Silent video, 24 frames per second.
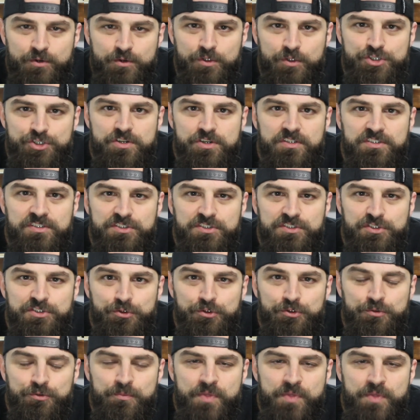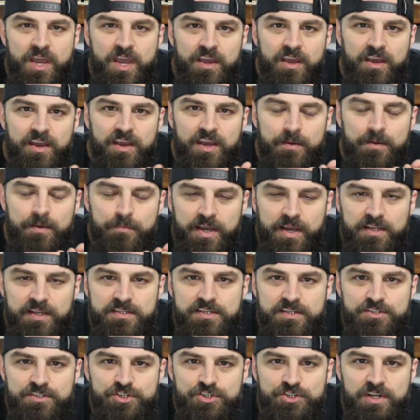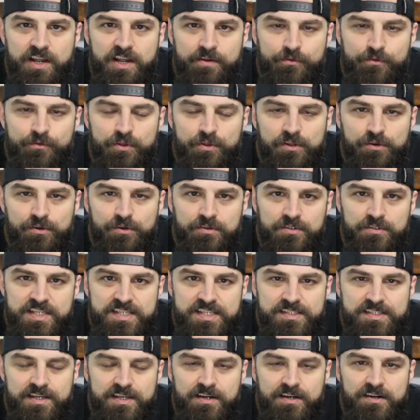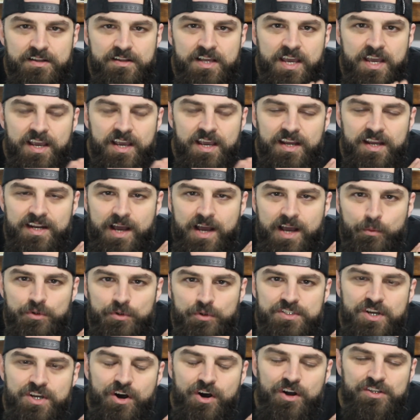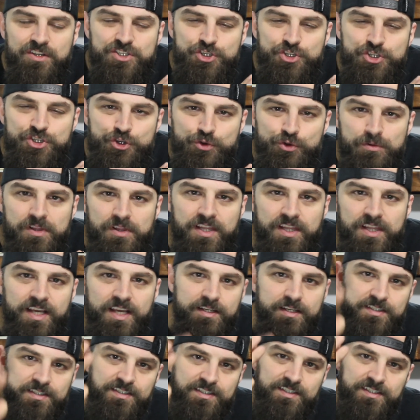what you consume, and pay attention to every little detail. And I will talk to you later.